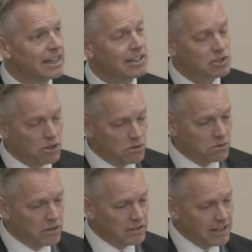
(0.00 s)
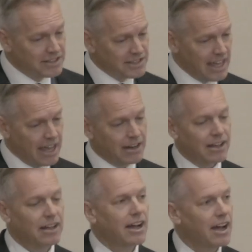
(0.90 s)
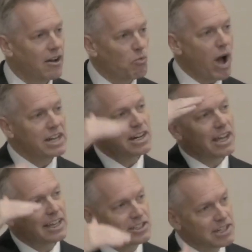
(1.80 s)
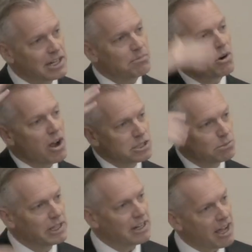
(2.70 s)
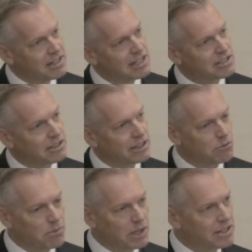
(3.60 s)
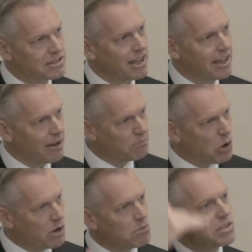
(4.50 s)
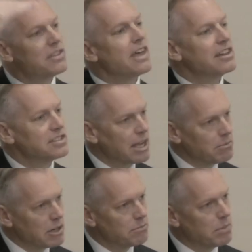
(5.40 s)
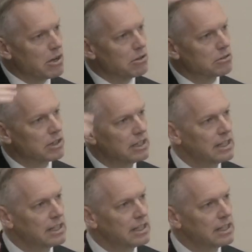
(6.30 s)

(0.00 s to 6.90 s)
And so the, it's that, uh, why did I extend it proximally and not distally? Well, because I, am going within that segment of bone.